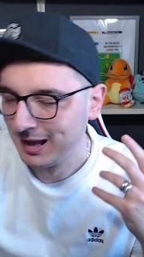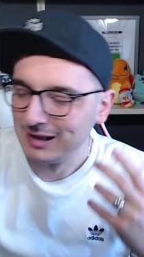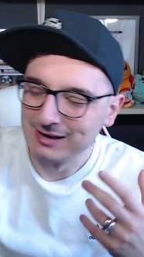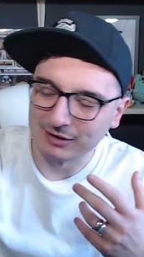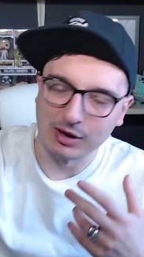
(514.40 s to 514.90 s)

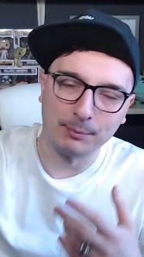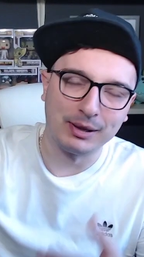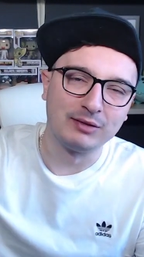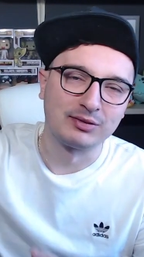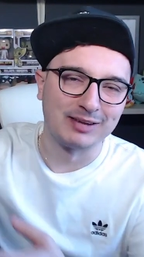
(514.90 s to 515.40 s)
Next up
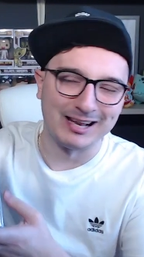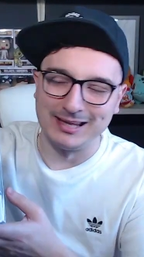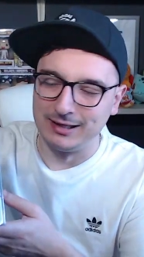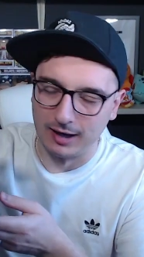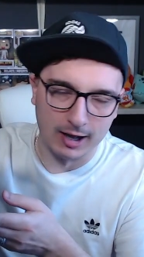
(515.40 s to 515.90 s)
is
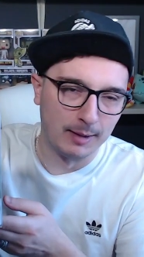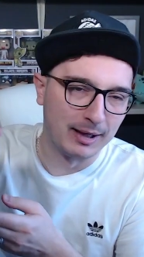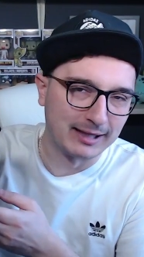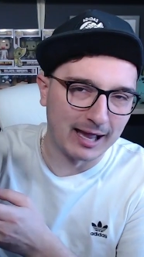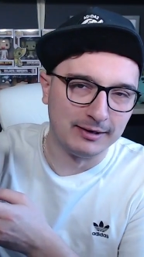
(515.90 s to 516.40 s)
Sully.
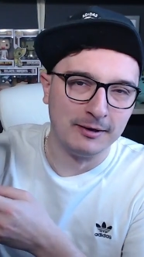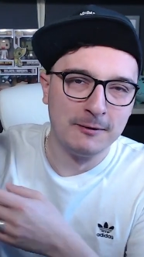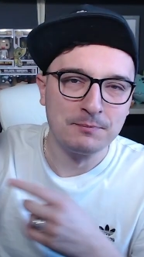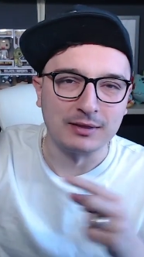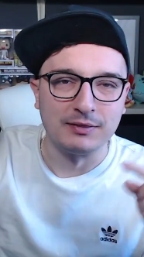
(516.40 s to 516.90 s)
Again,
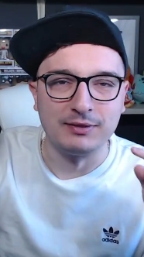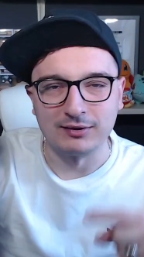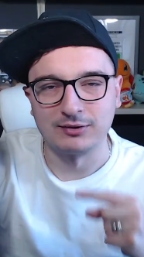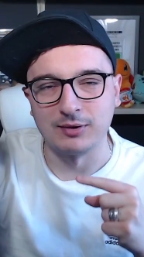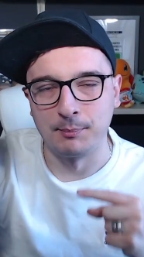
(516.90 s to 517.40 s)

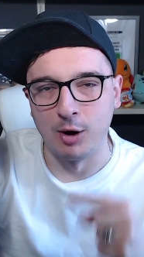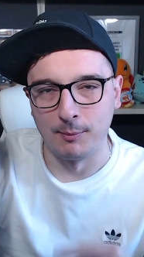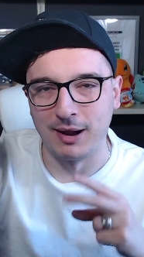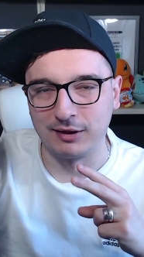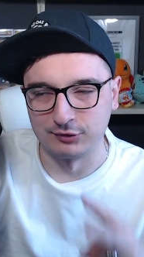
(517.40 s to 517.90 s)
this pop
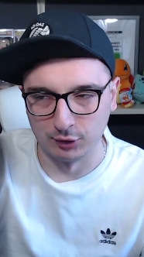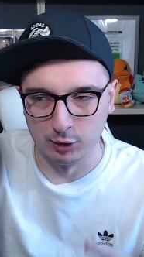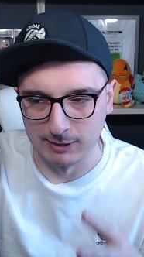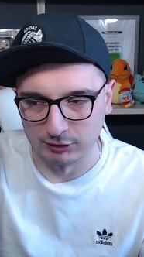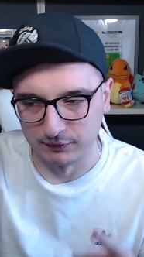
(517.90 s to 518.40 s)
has two
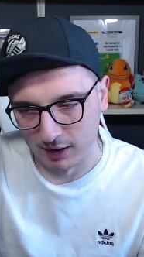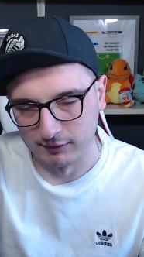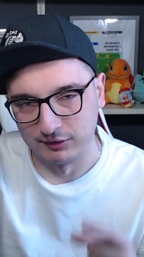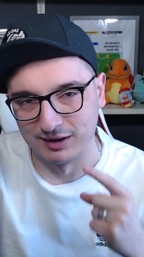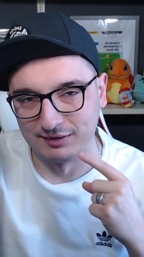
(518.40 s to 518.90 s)
major
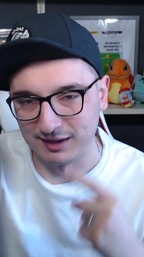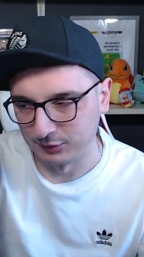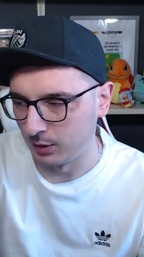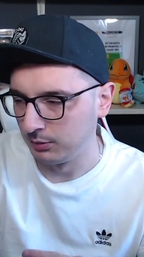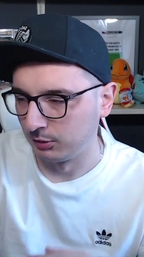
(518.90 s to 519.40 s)
variants. It has this
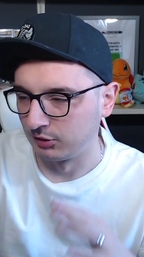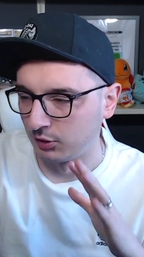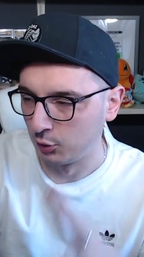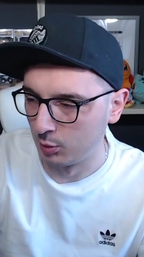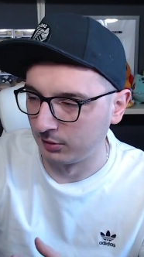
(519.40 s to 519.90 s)
one, which is the
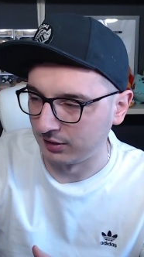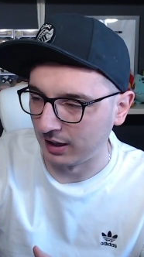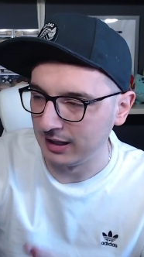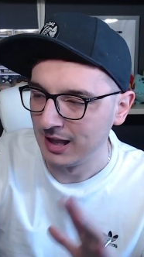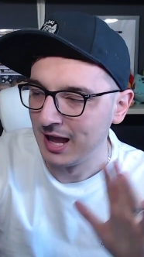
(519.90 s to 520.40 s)
normal
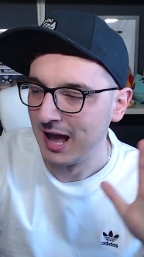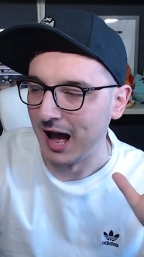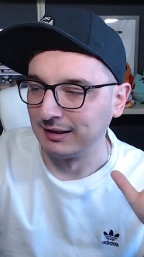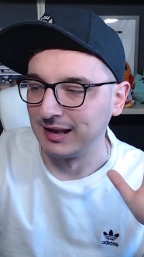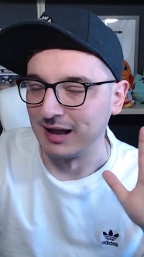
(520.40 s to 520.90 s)
Sully,
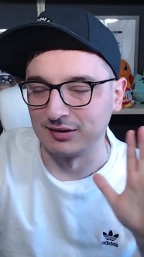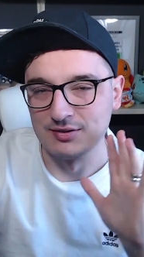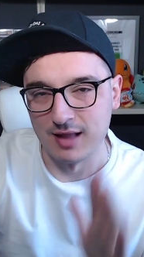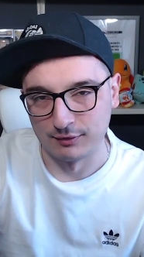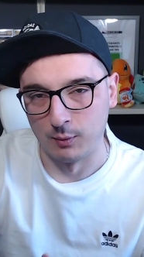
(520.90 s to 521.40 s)
and then it has
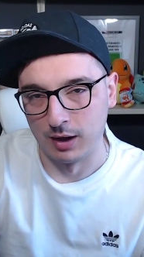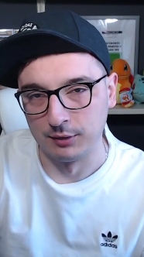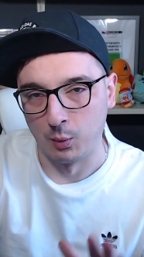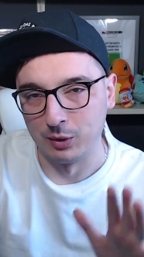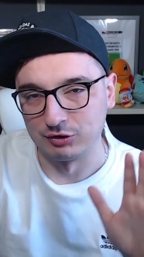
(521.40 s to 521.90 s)
another
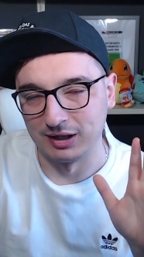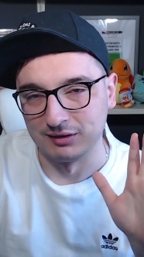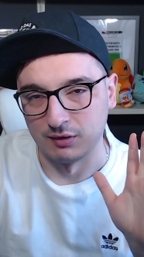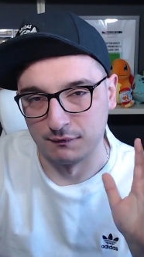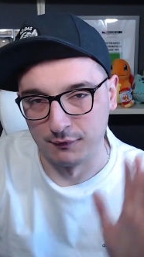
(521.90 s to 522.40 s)
one, which is
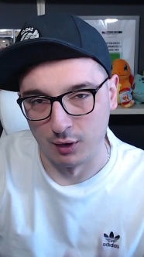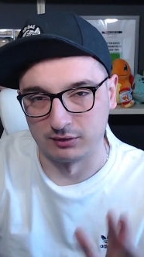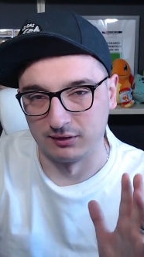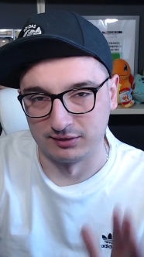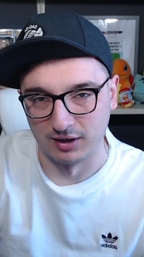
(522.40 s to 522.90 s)
the
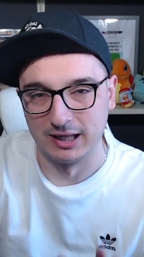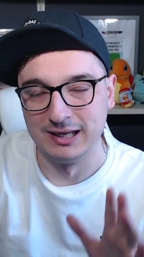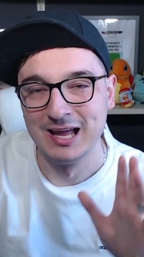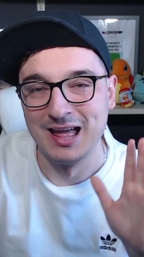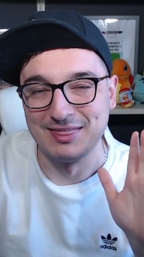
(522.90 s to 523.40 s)
flopped
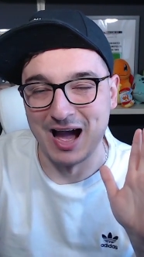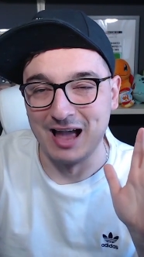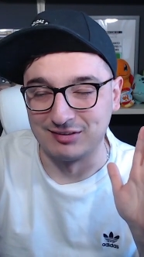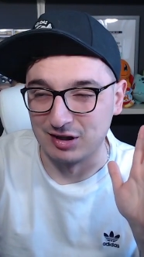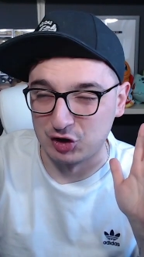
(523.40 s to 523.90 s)
Sully. That
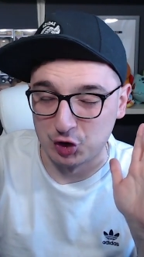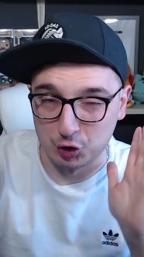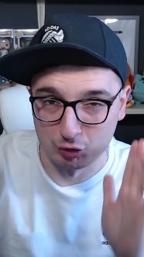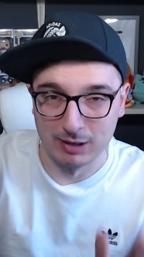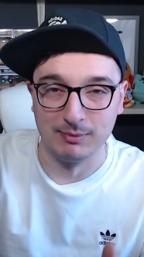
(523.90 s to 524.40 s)
is an
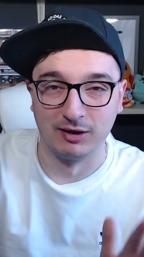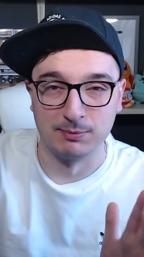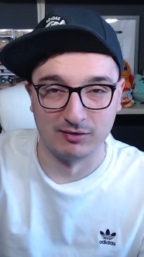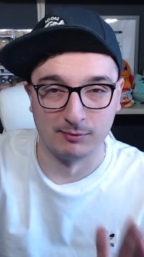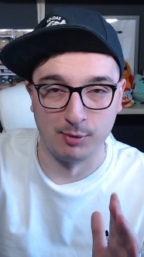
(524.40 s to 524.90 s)
extremely
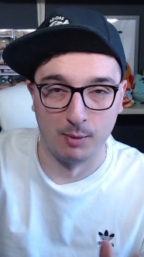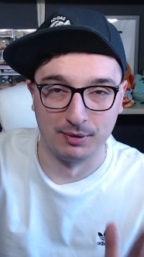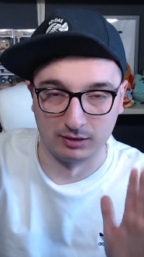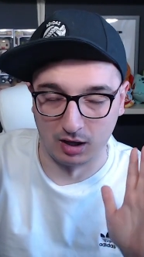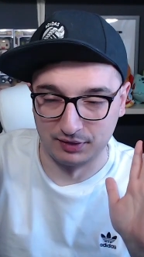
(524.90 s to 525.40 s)
expensive pop.
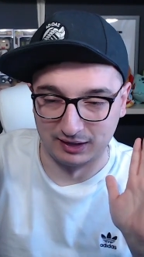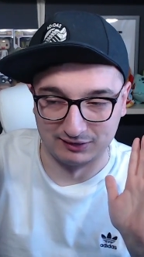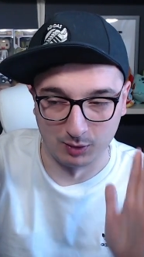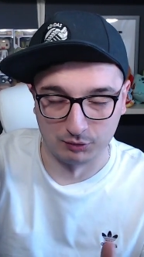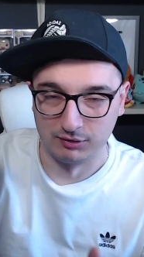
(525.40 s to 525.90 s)
I think it
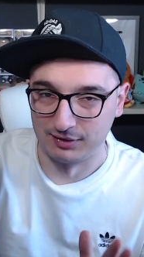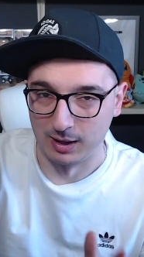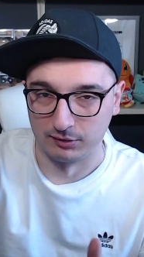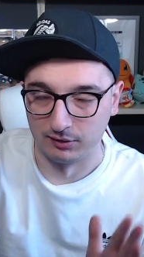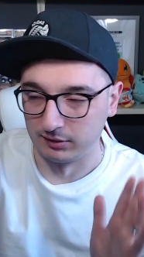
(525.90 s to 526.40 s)
sells in the
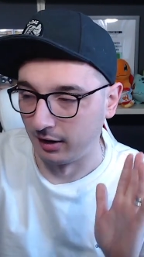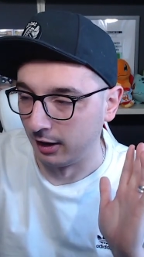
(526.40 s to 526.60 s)
thousands.